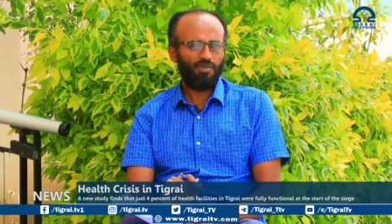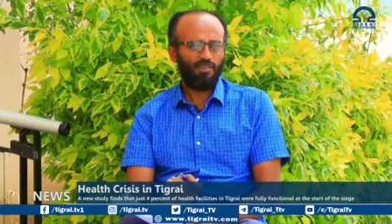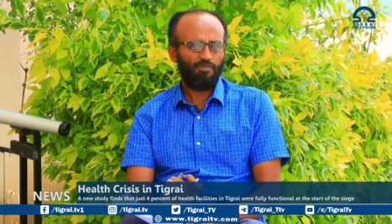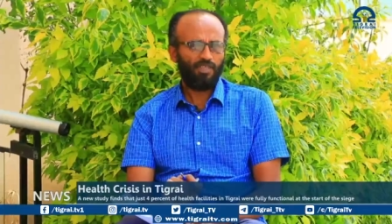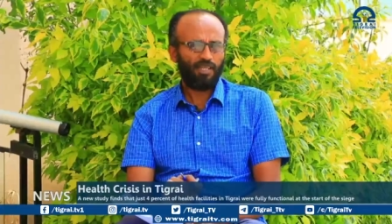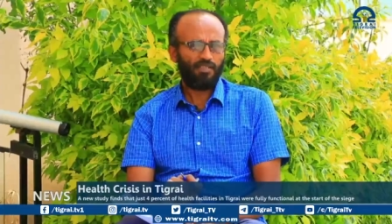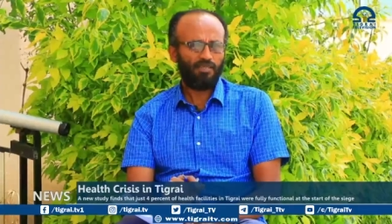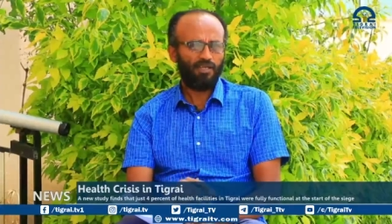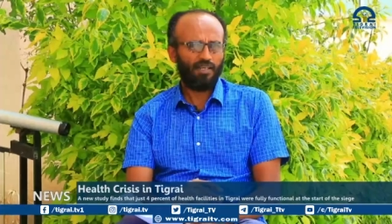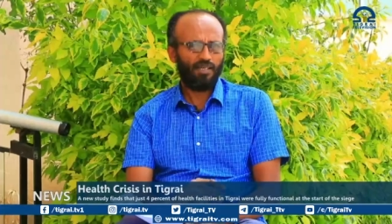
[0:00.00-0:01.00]
If you take
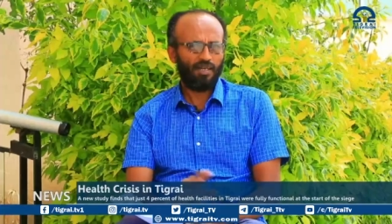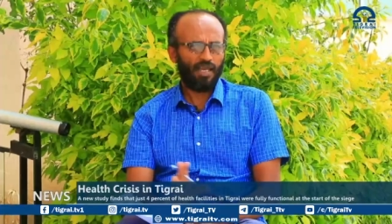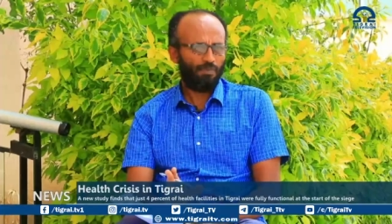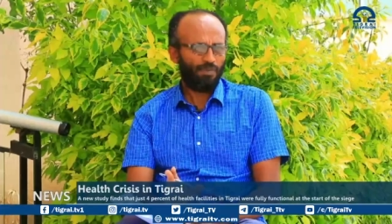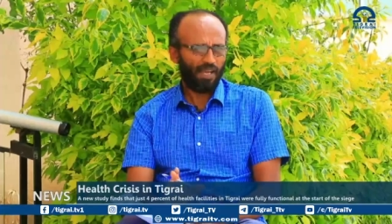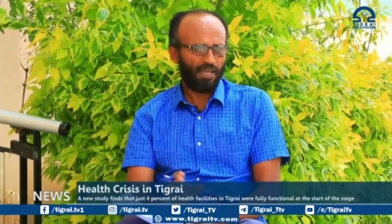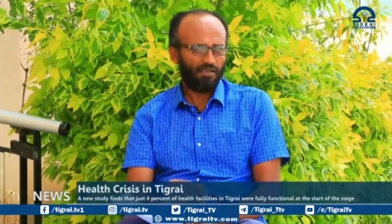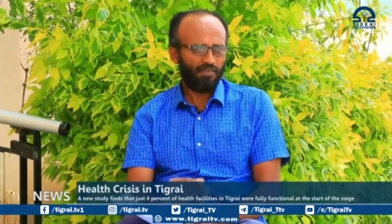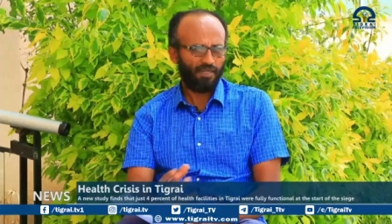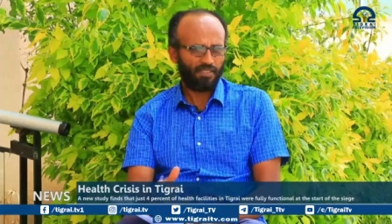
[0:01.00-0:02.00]
uh, EPI
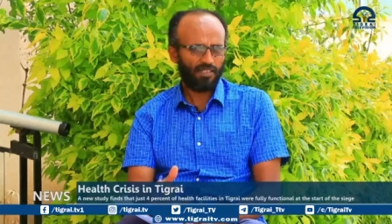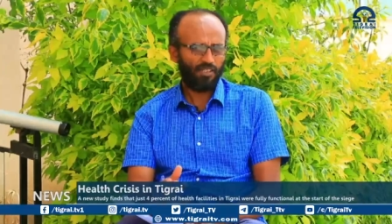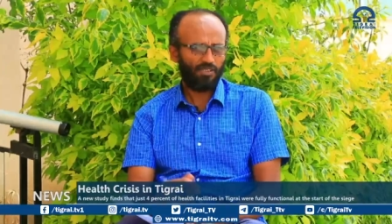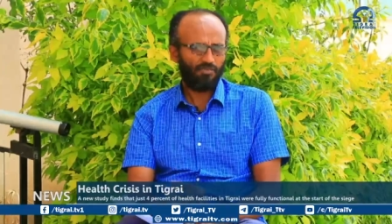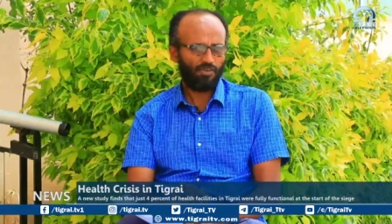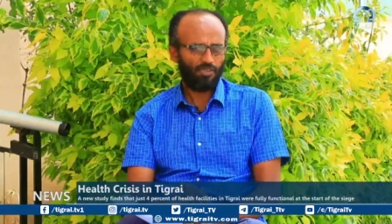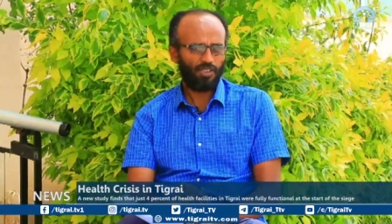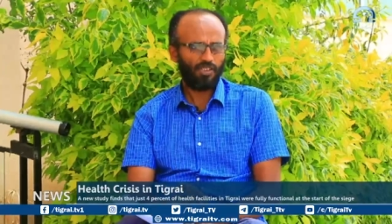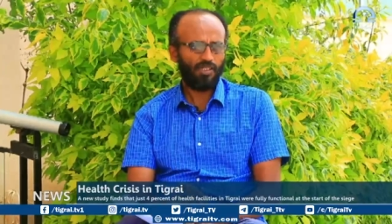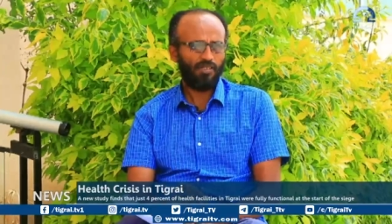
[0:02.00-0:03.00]
vaccination for
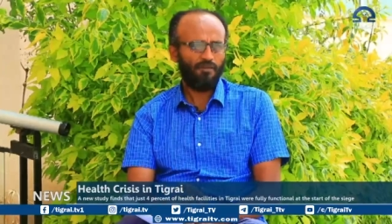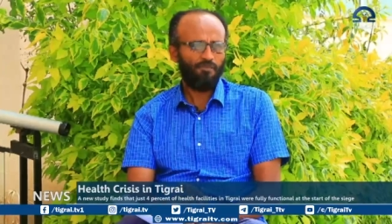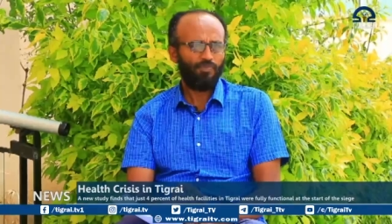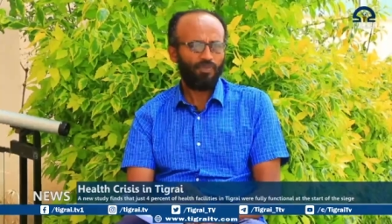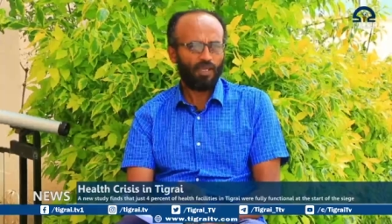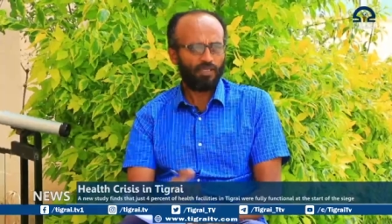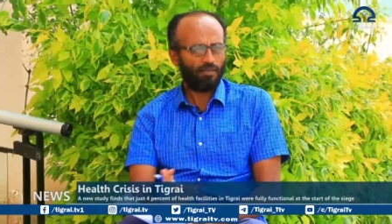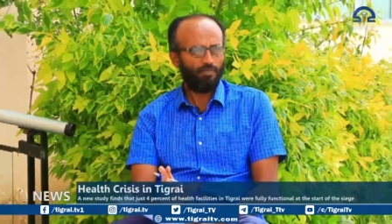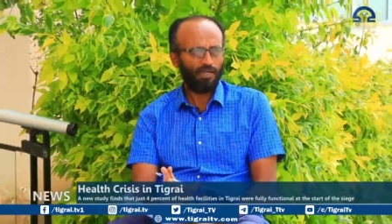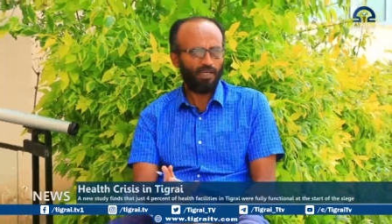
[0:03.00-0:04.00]
children,
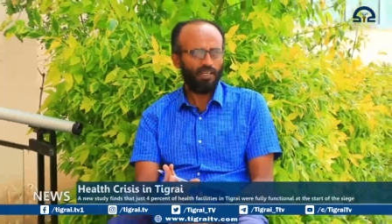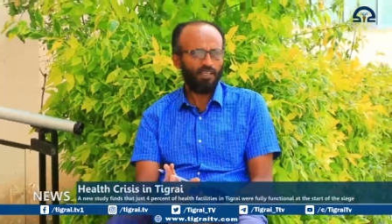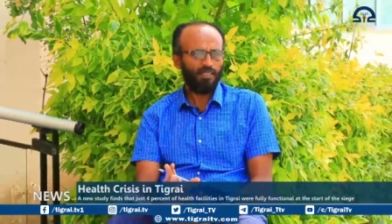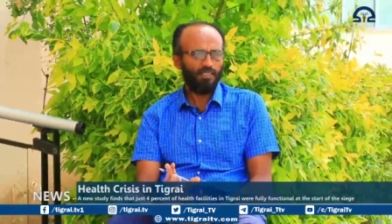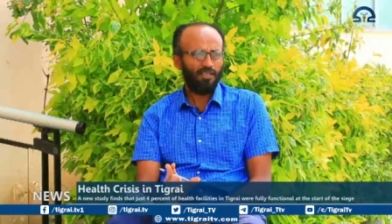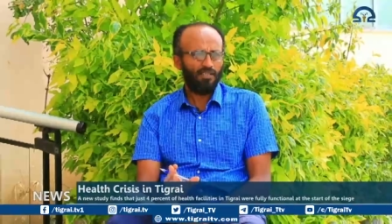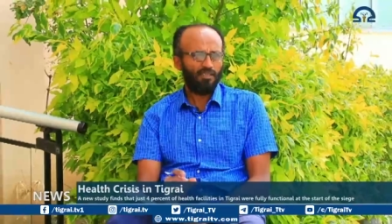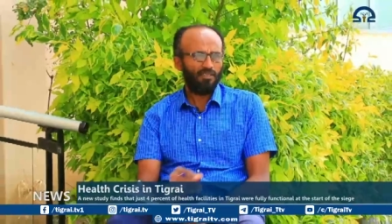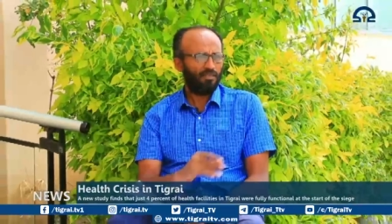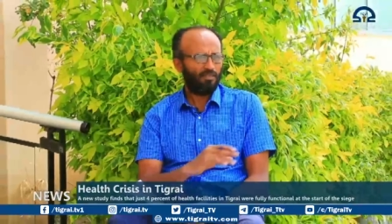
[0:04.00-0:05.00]
except Mekelle,
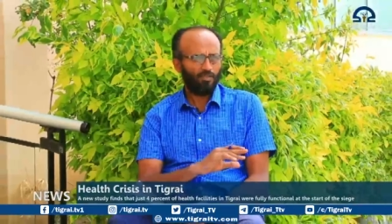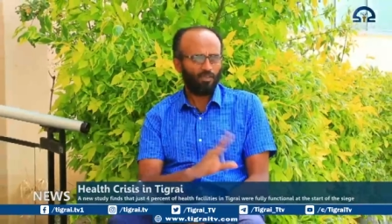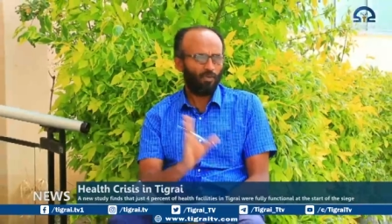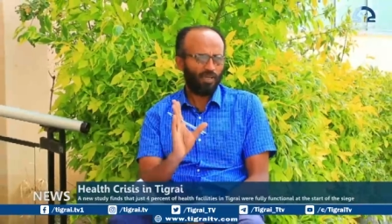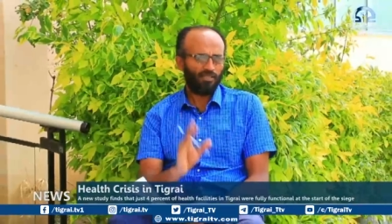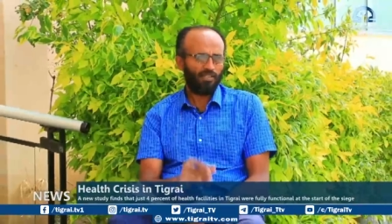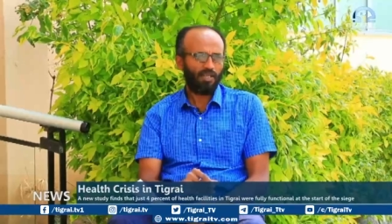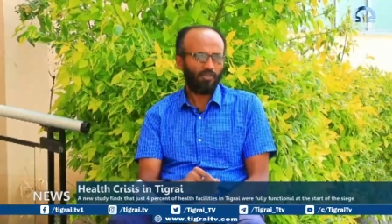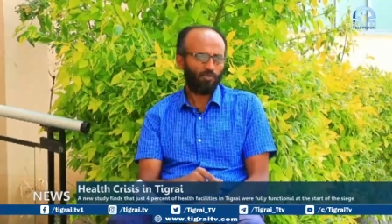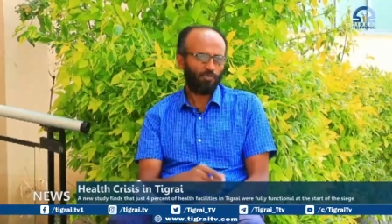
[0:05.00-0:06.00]
nowhere in Tigray
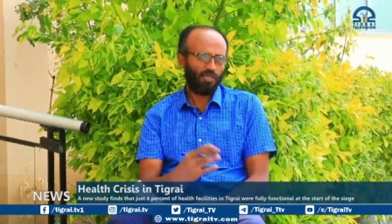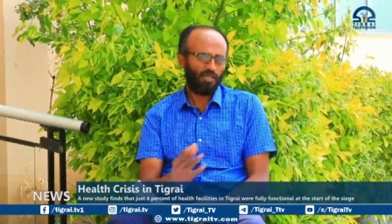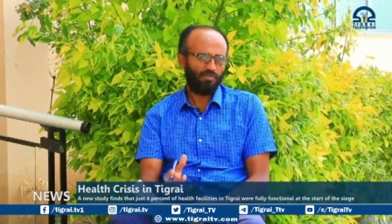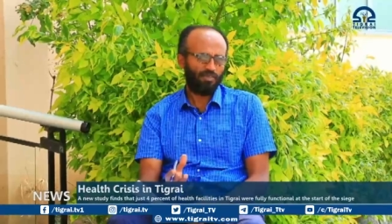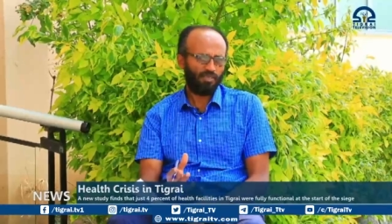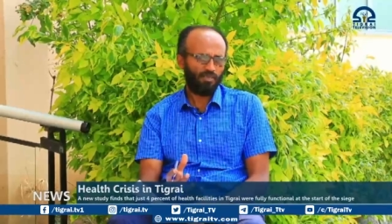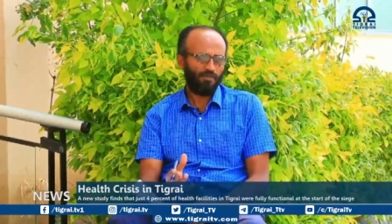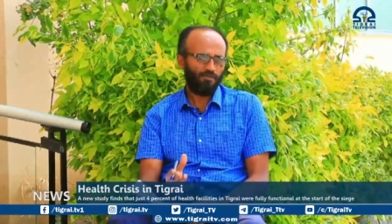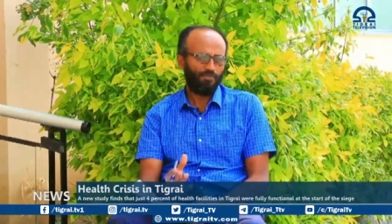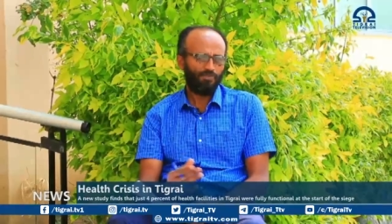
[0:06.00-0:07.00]
it was being given.
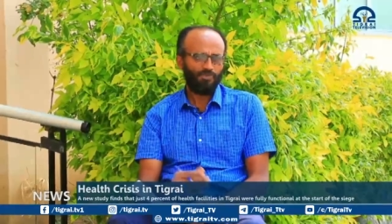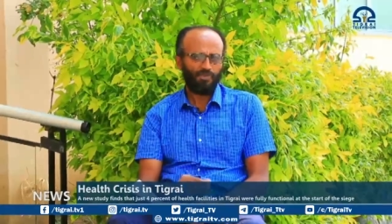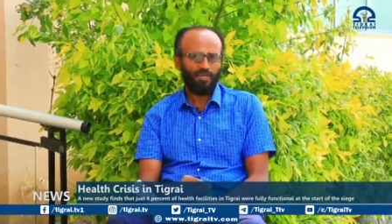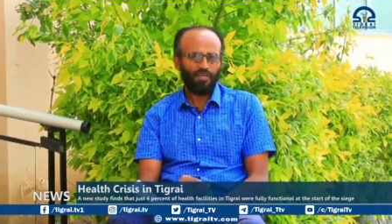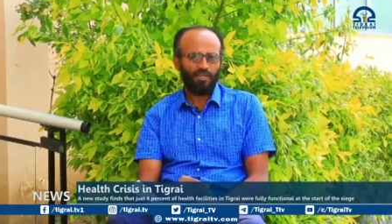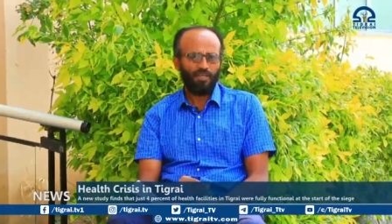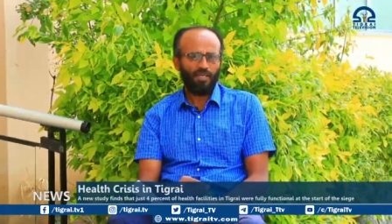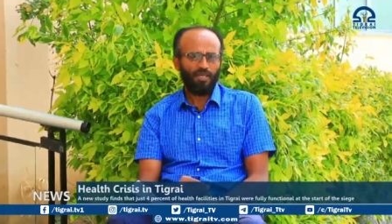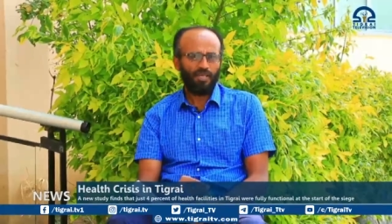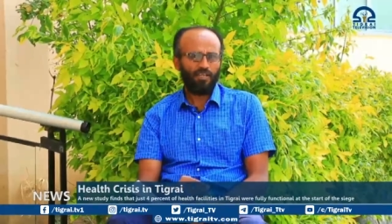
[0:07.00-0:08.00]

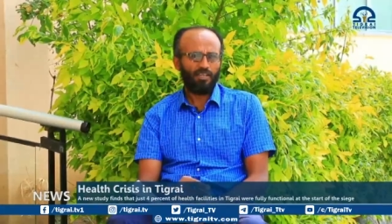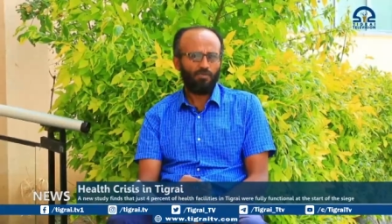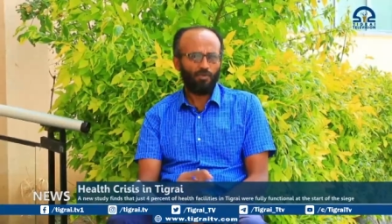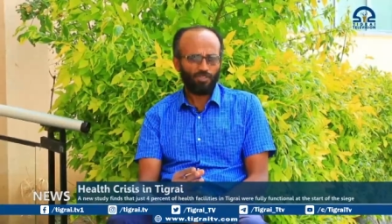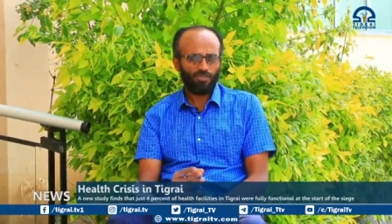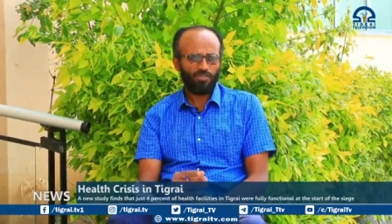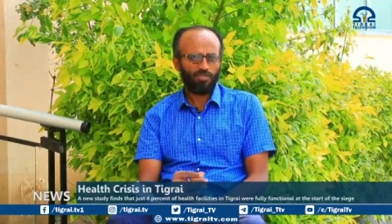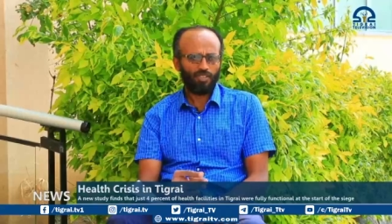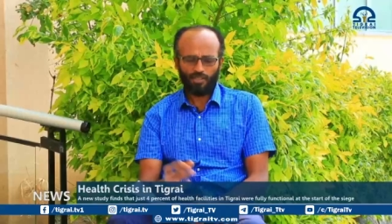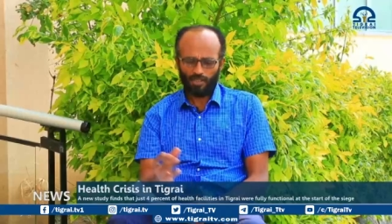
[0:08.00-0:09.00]
And in most,
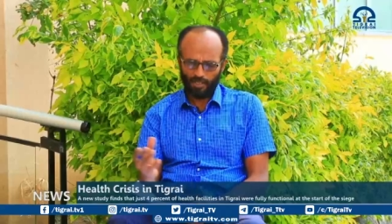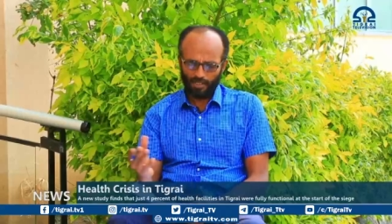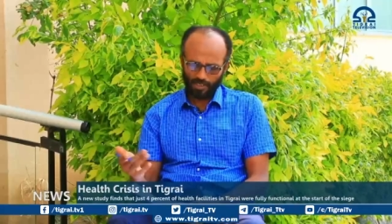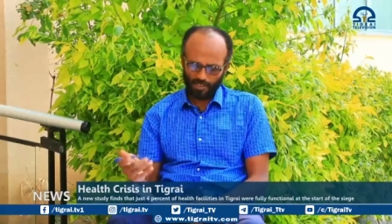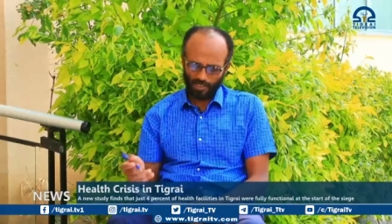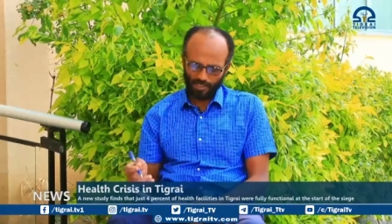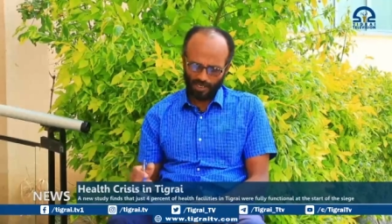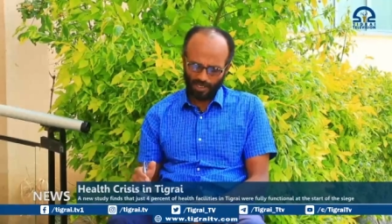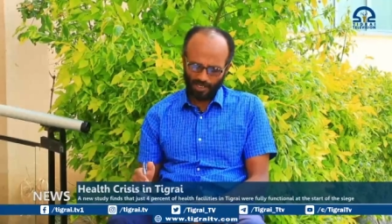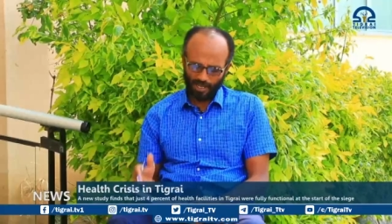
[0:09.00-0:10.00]
in, in, in
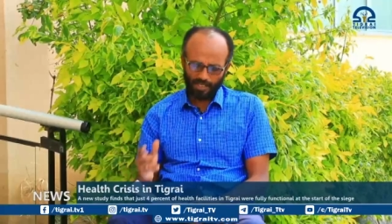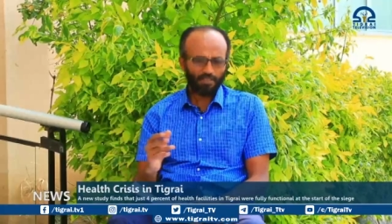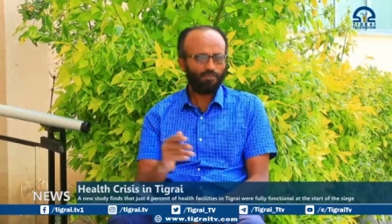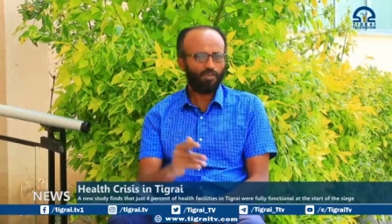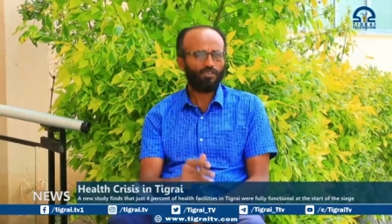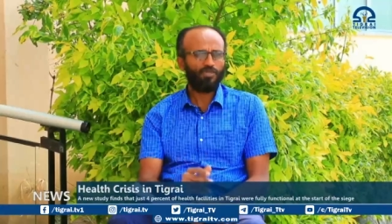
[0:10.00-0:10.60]
the 84